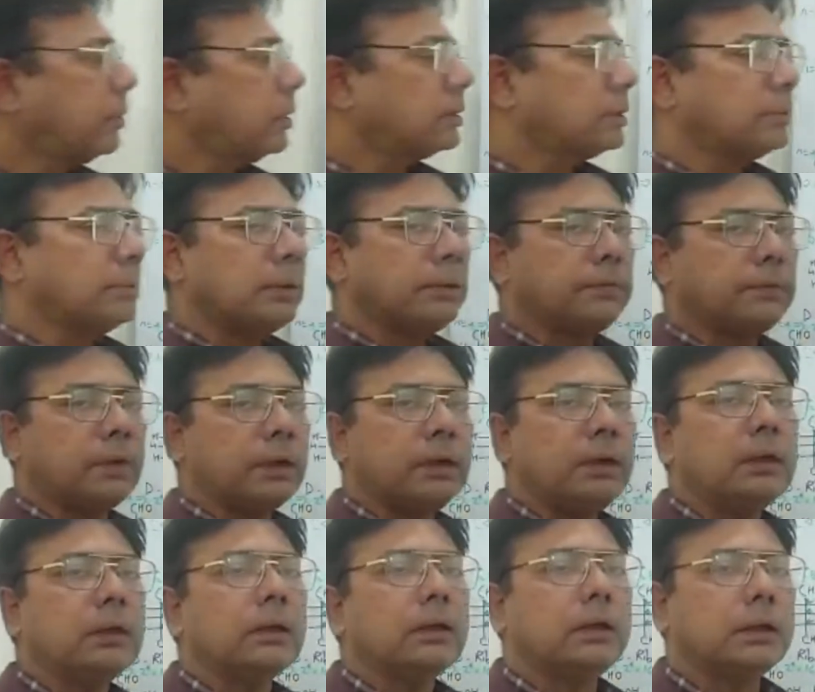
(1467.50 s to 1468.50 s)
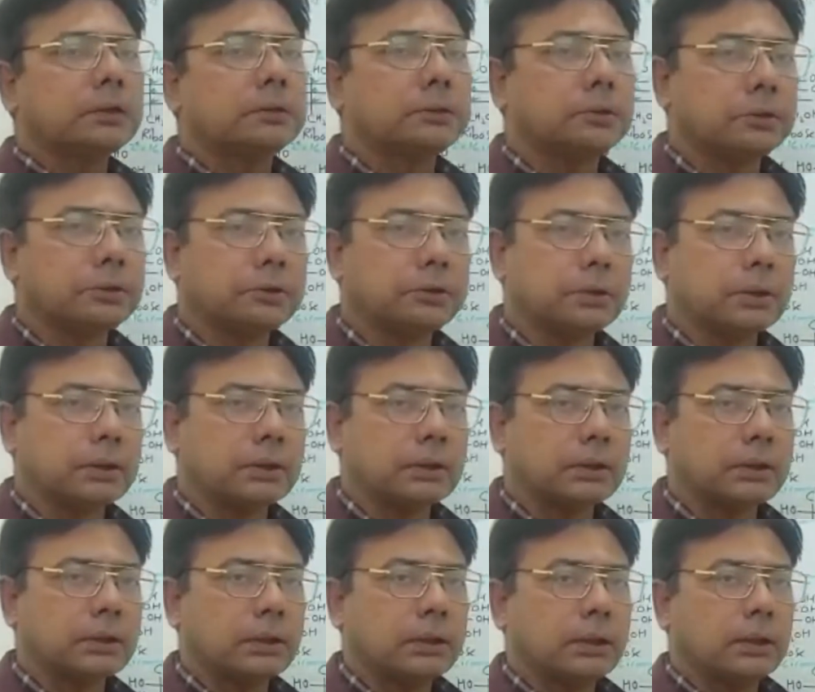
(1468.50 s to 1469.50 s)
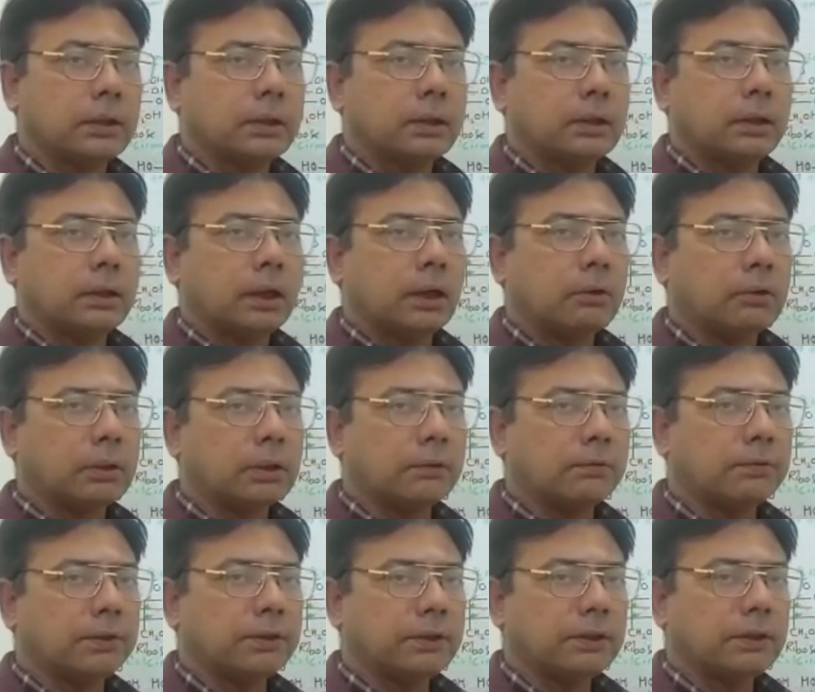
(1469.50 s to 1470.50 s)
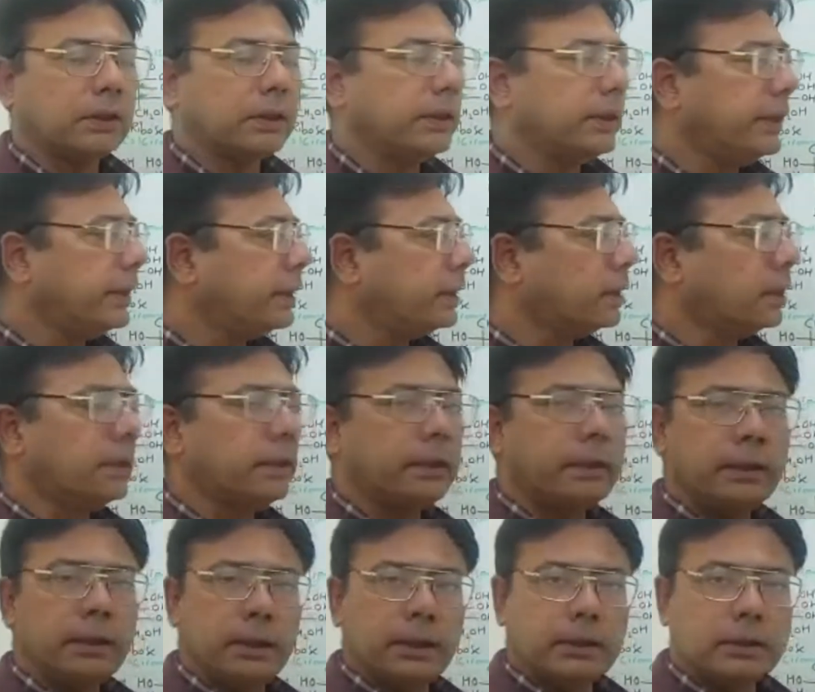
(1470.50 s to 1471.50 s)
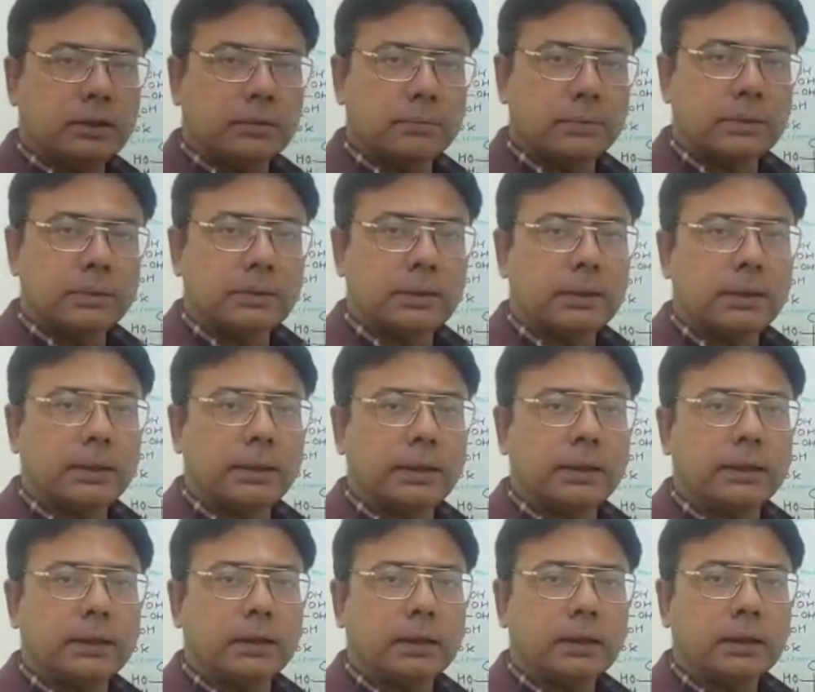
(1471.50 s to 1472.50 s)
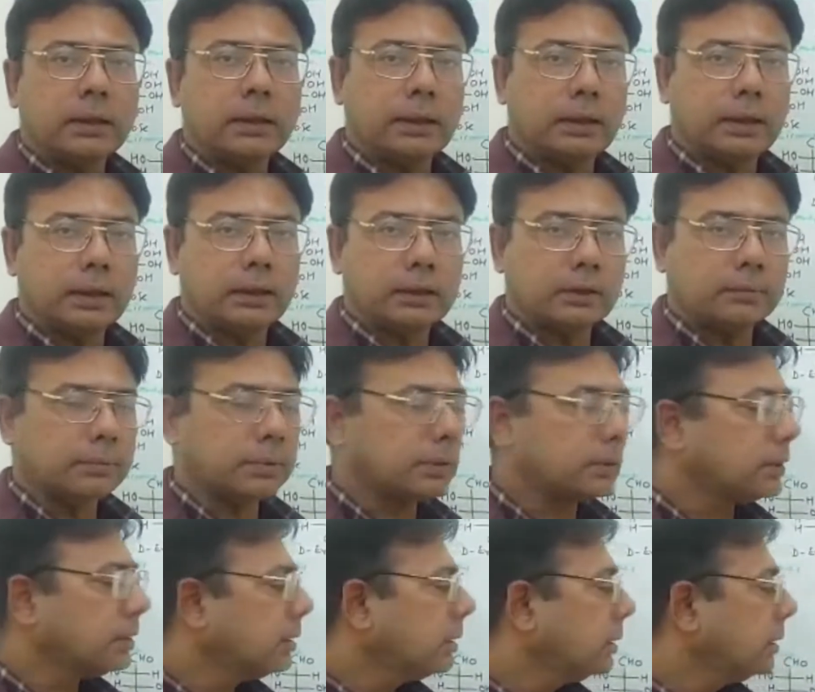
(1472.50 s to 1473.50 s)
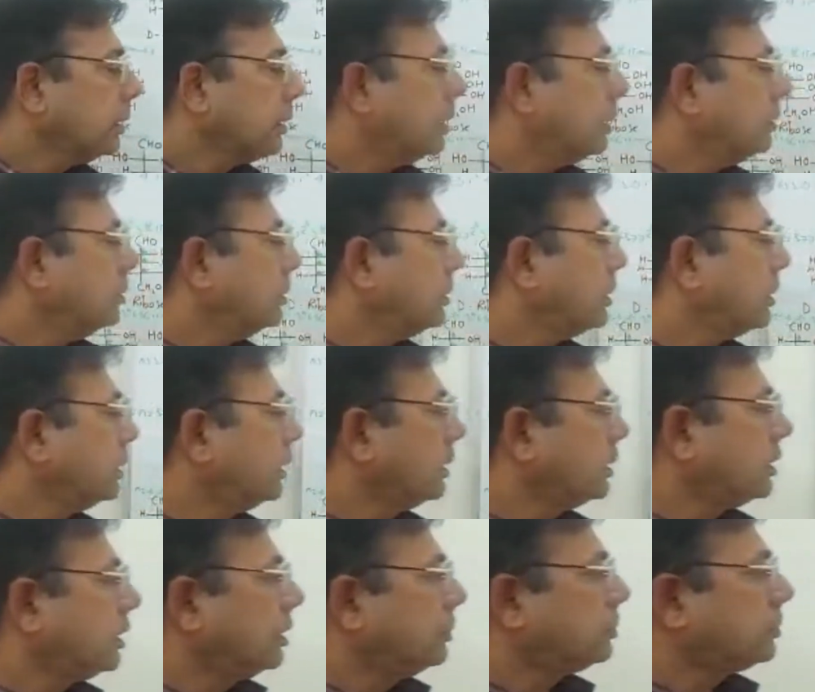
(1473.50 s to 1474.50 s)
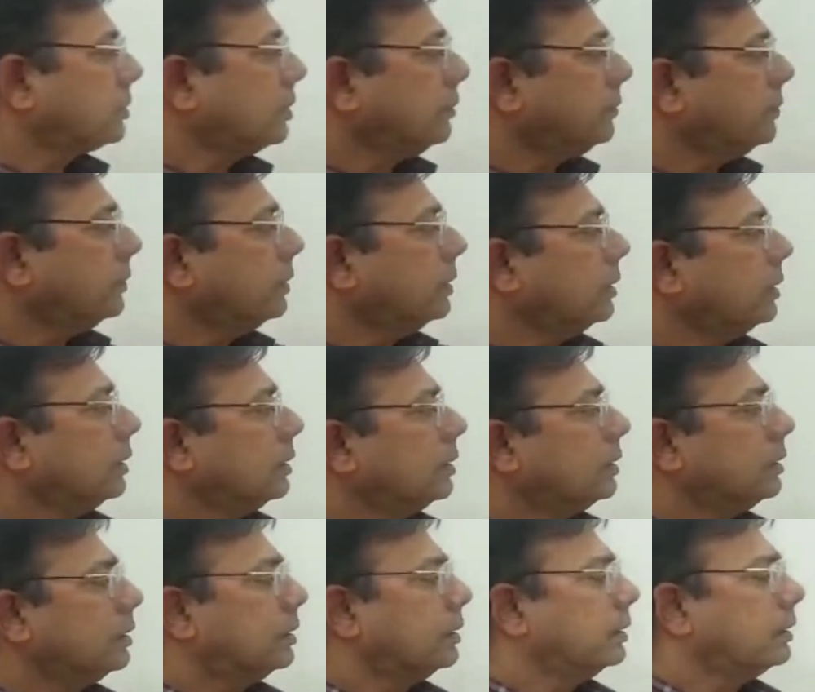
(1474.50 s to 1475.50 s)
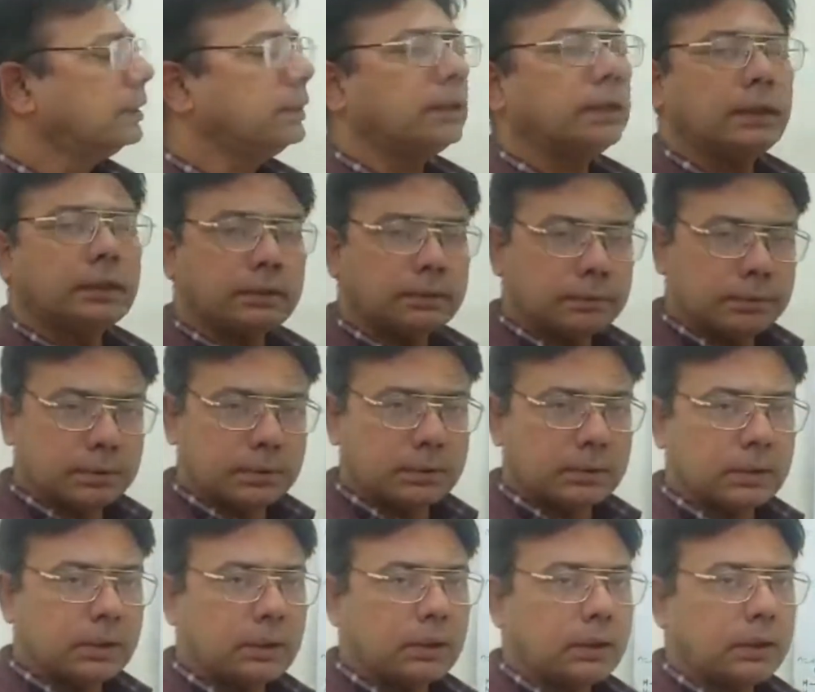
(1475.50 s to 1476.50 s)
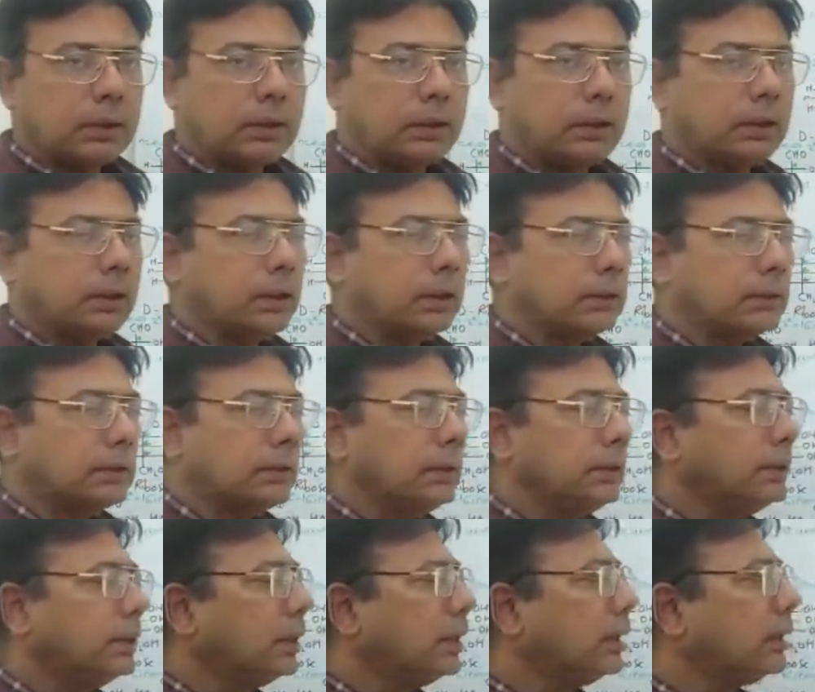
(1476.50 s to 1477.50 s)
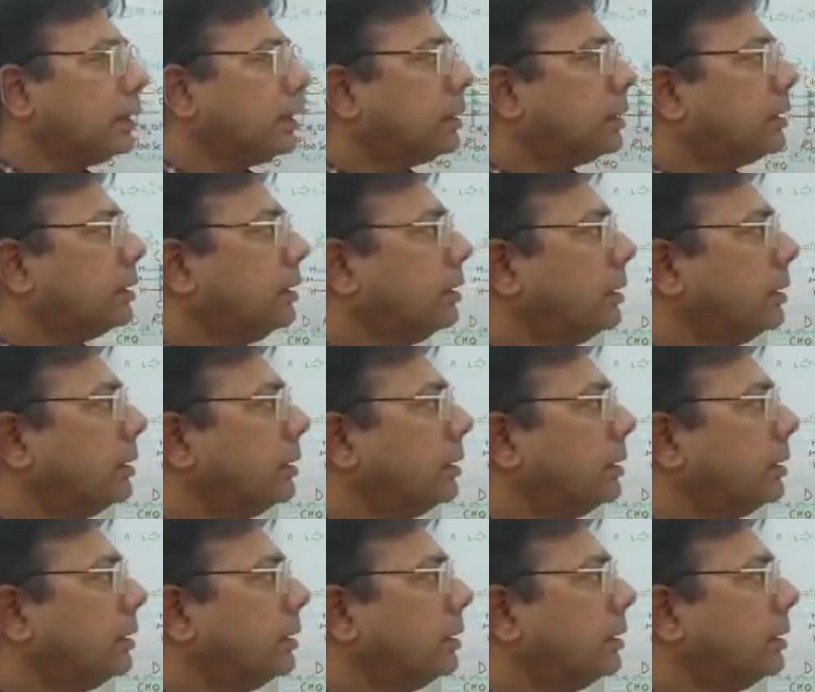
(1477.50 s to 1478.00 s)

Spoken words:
possible for hexose sugars, out of which 8 are D isomers and 8 are L isomers. Here you see the shapes of D isomers. See the